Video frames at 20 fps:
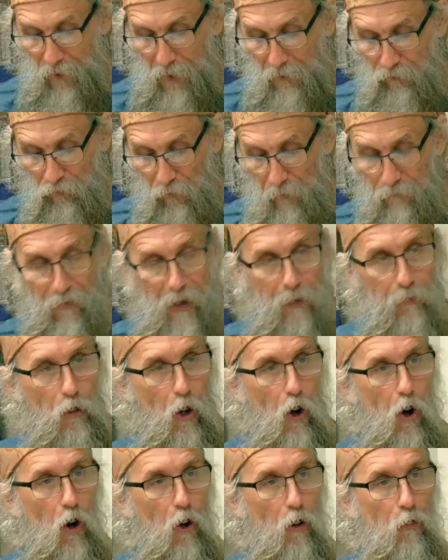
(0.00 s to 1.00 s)
actually found
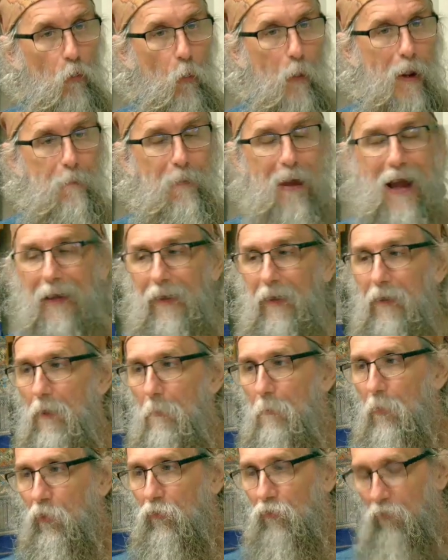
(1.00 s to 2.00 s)
all the way back in the
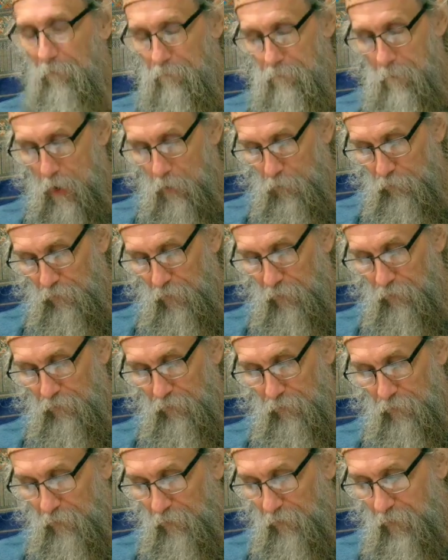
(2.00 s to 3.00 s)
books of
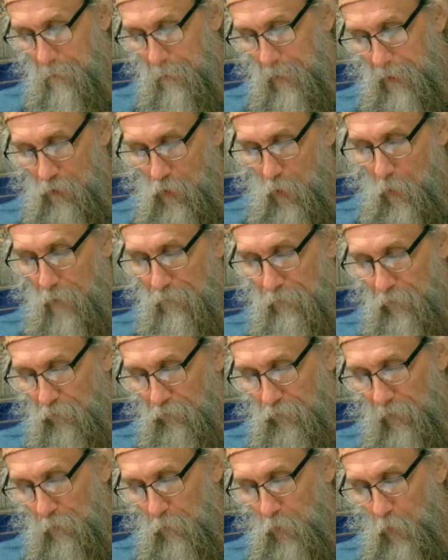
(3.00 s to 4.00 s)
Moses. Does anybody know what
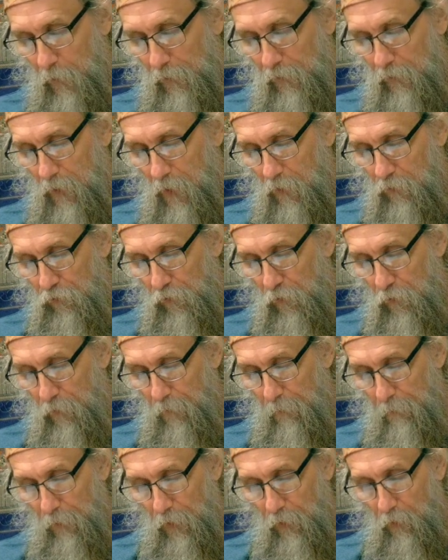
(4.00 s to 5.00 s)
verse I'm going to go to?
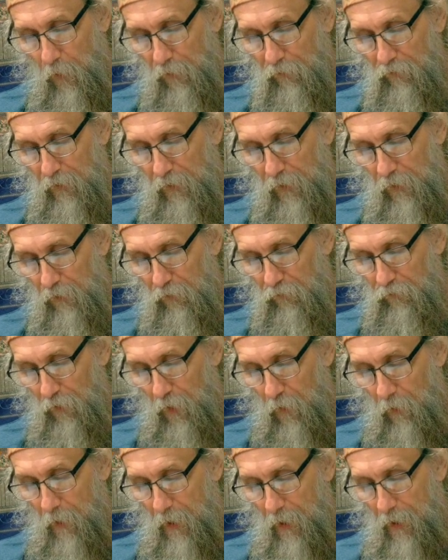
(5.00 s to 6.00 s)
Burke wasn't here,
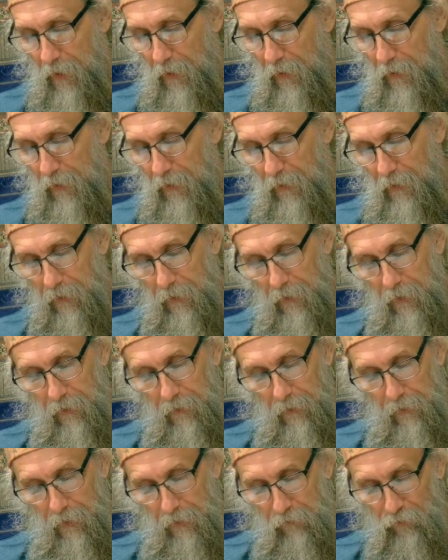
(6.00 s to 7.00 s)
so
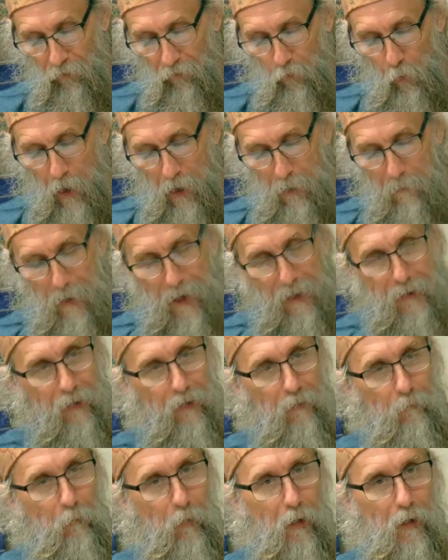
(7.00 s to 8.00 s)
he, he just walked back
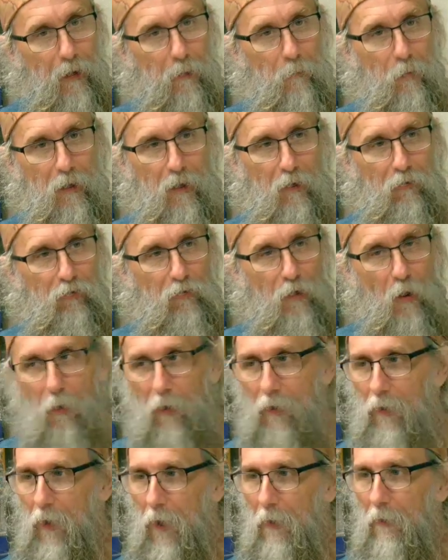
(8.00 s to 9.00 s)
in. Anybody else know
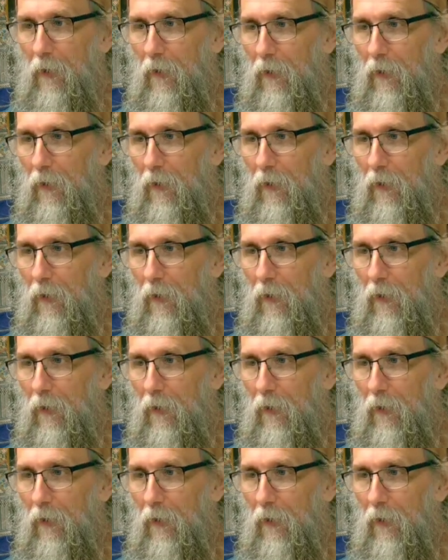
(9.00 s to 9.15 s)
it?